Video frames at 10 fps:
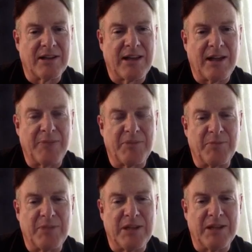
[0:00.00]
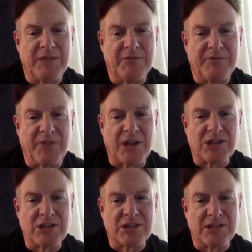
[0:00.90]
kept me
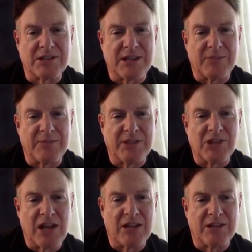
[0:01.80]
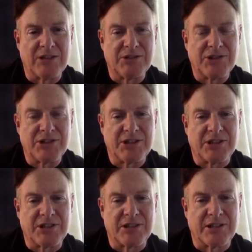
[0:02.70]
fresh, and it's kept me challenged,
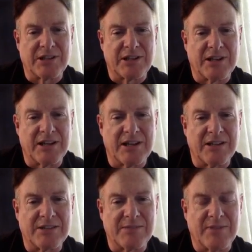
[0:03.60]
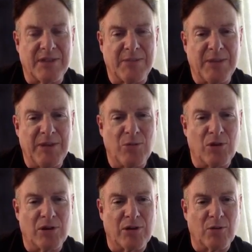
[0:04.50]
and it made me
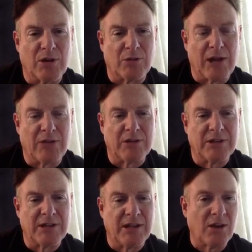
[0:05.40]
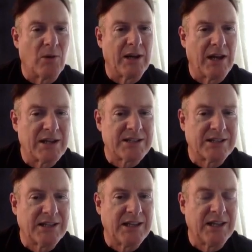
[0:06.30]
more well-rounded. And quite
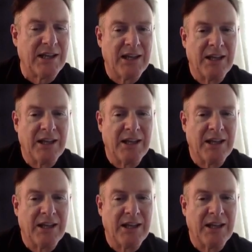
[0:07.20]
honestly,